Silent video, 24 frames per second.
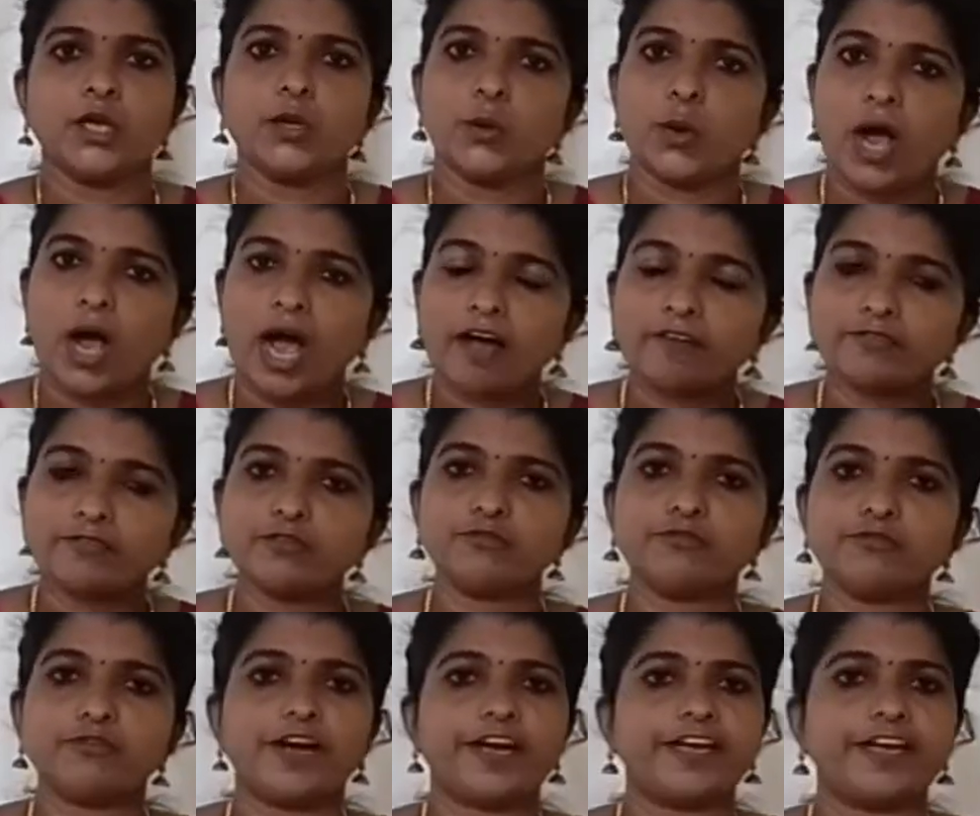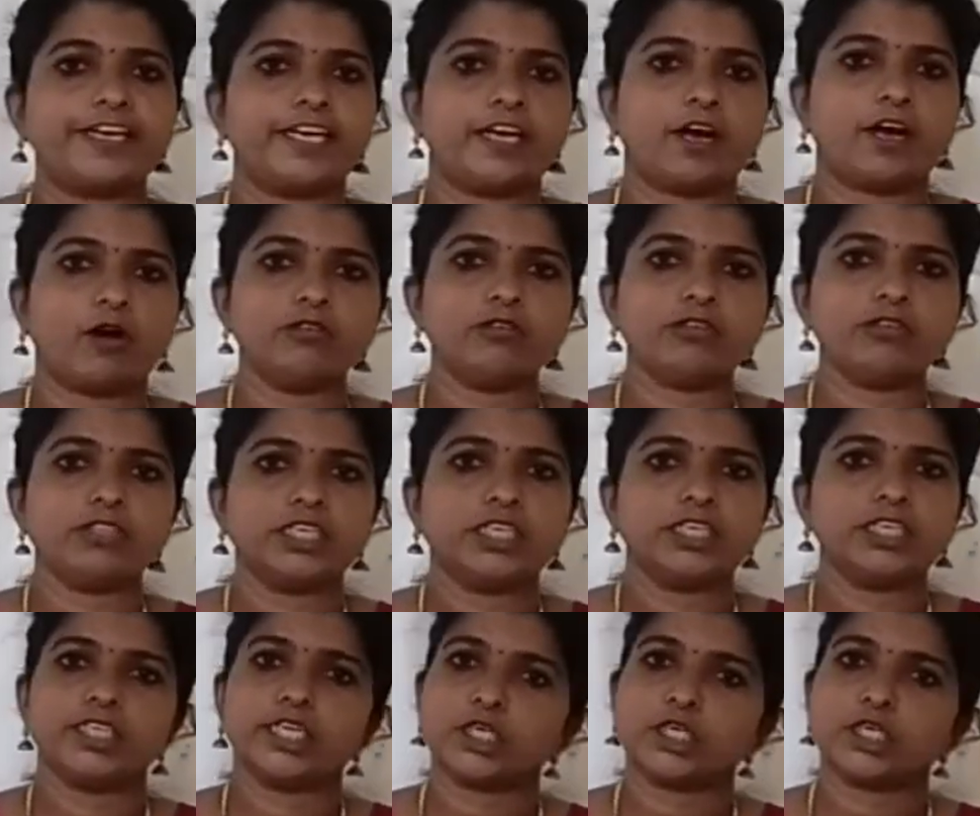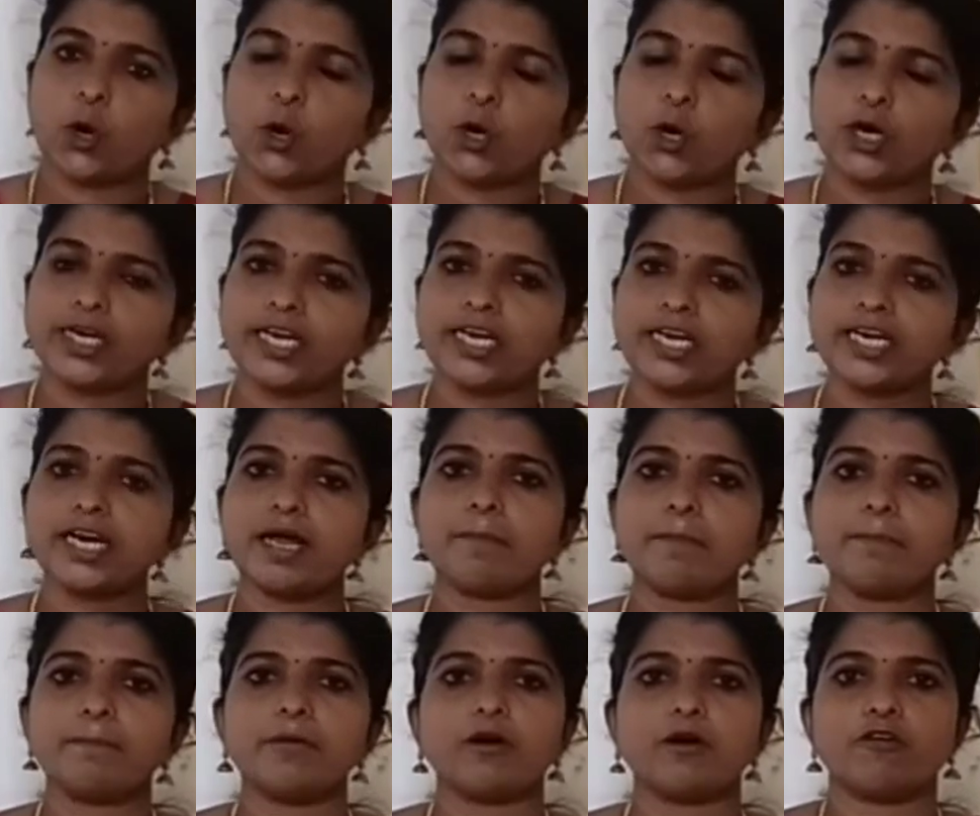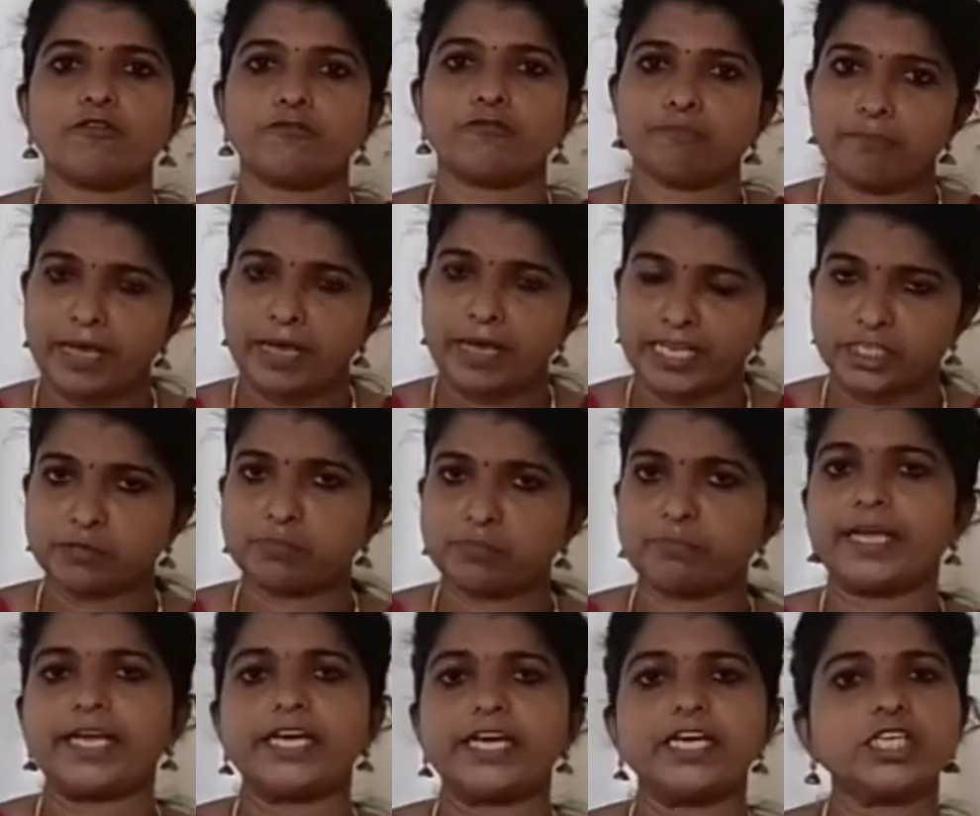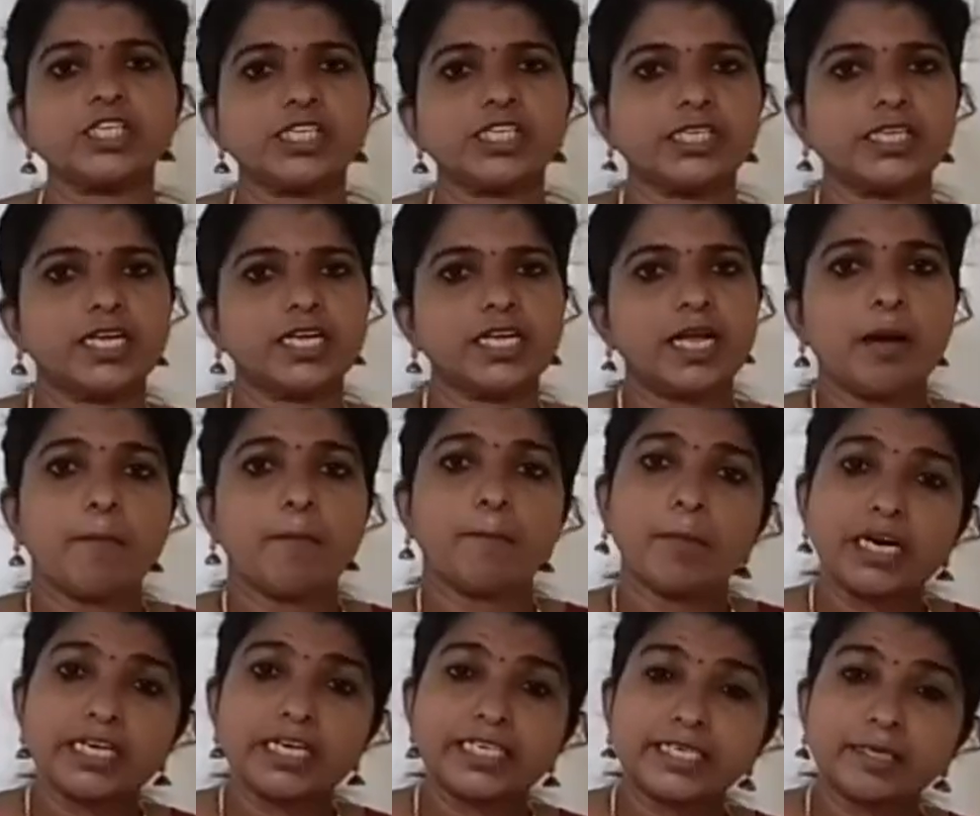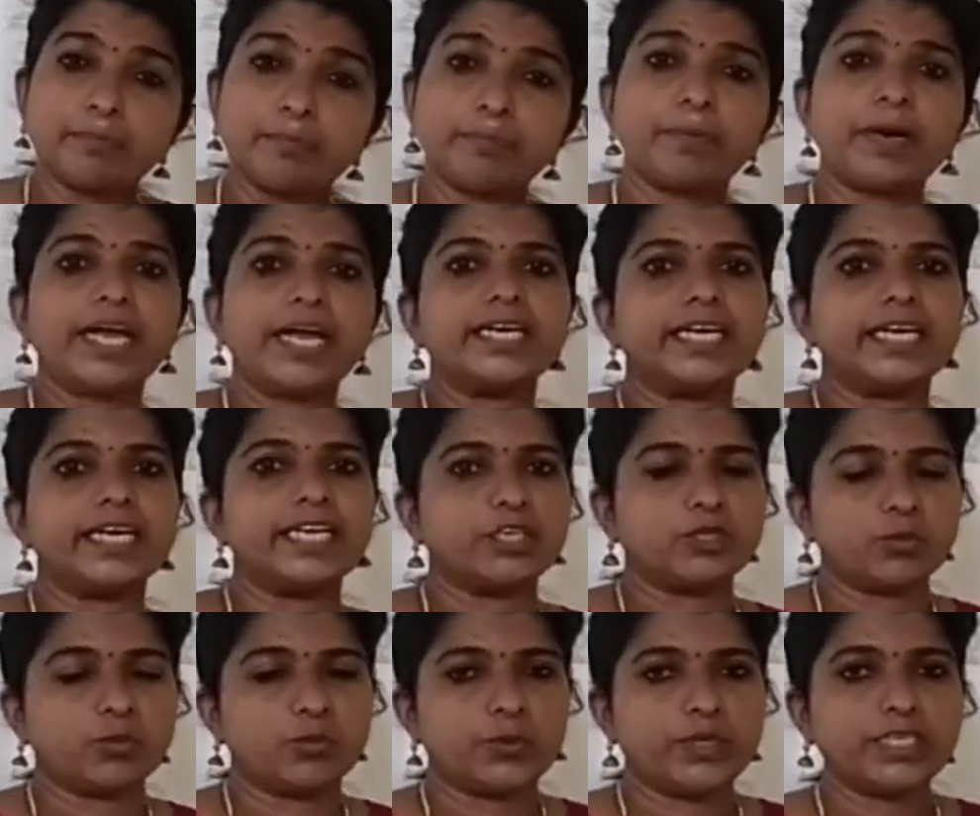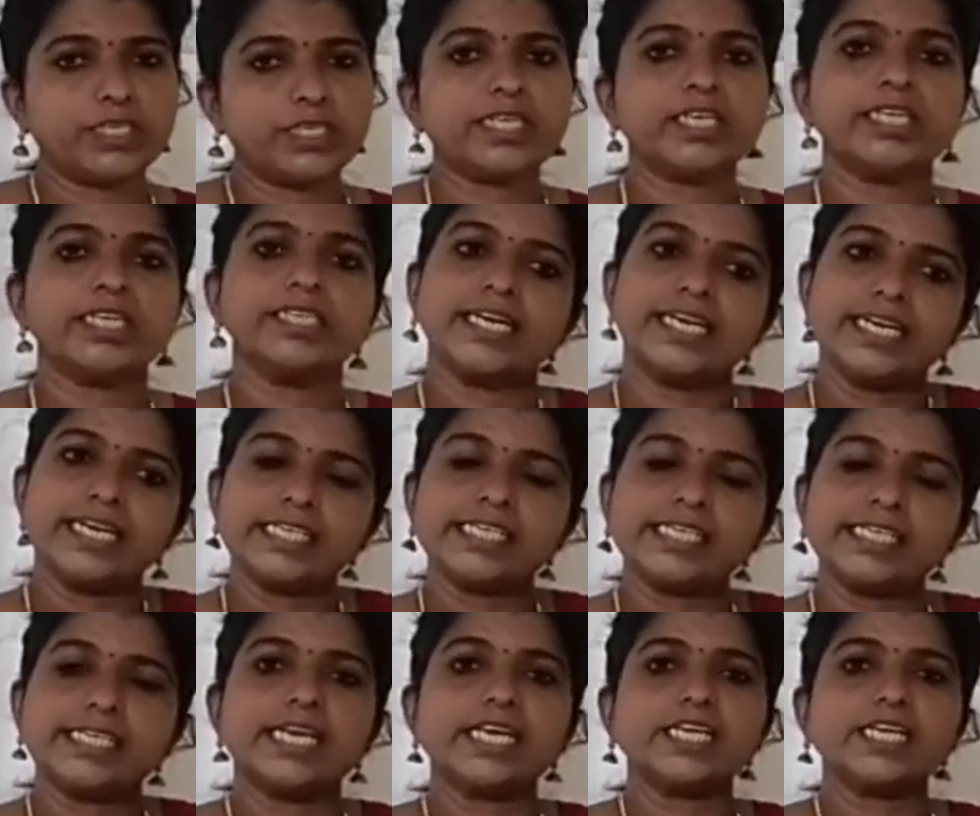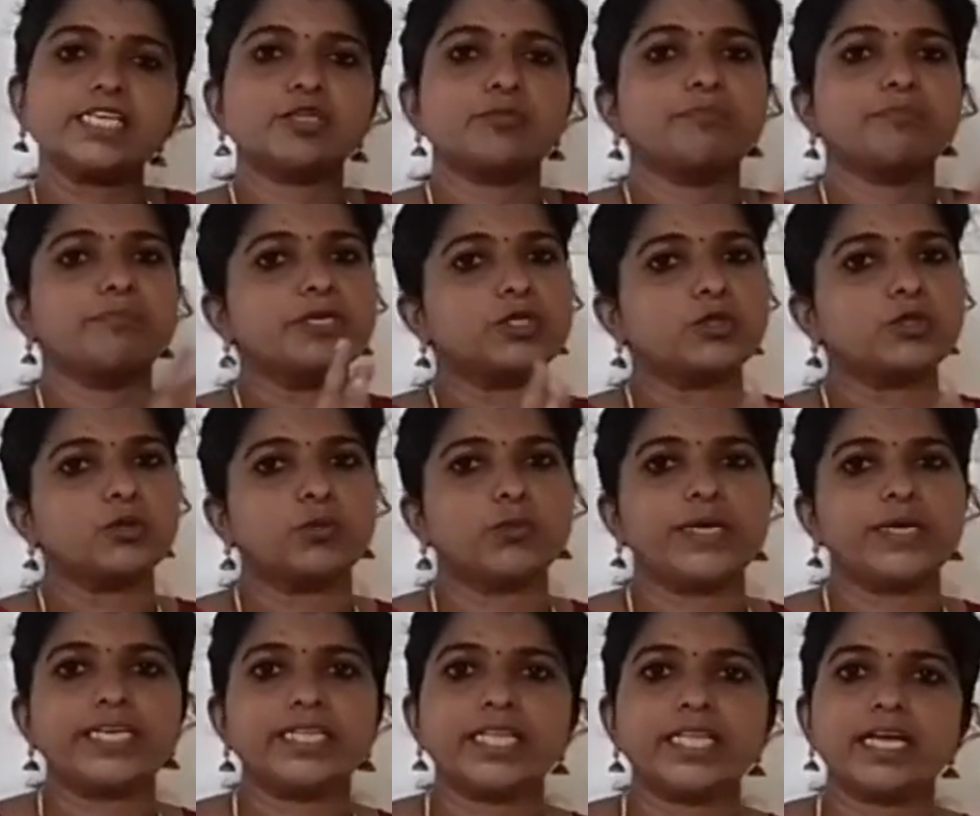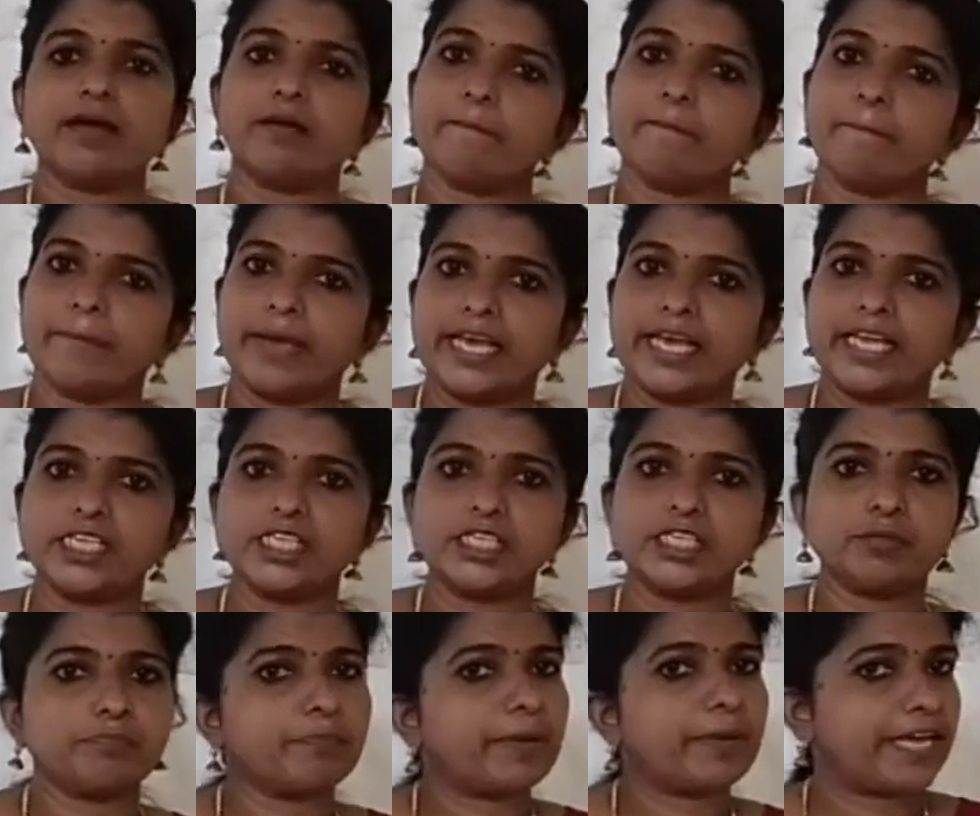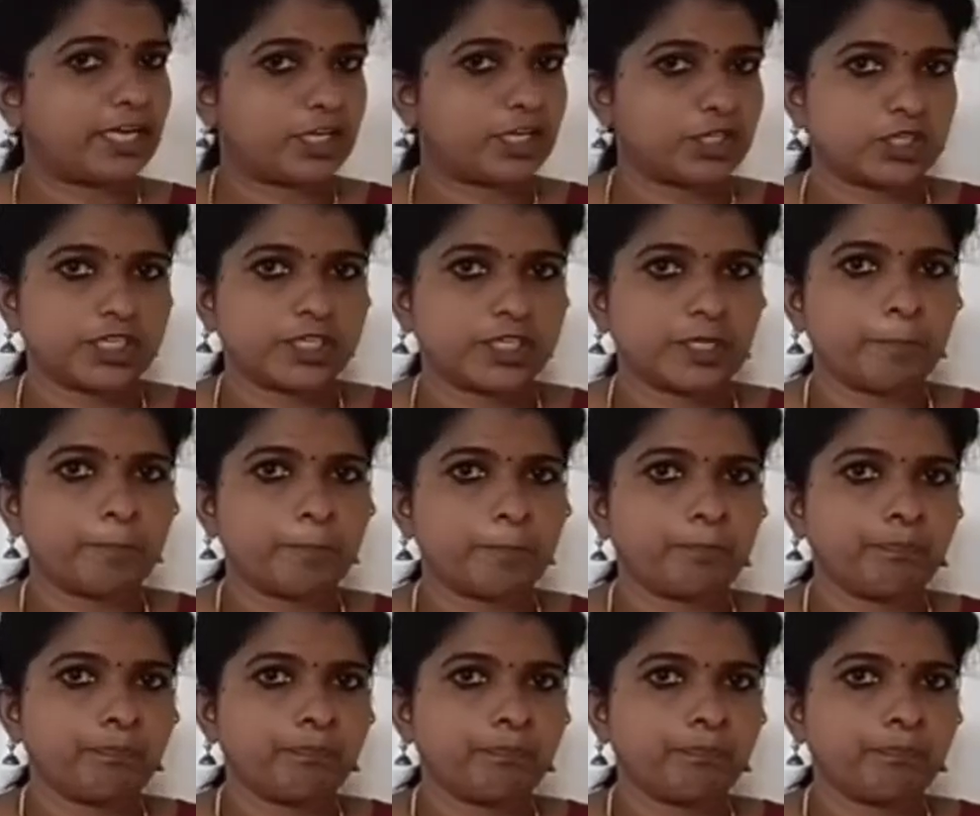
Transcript: you have to find out the total number of base pairs multiplied it with the distance between the base pairs.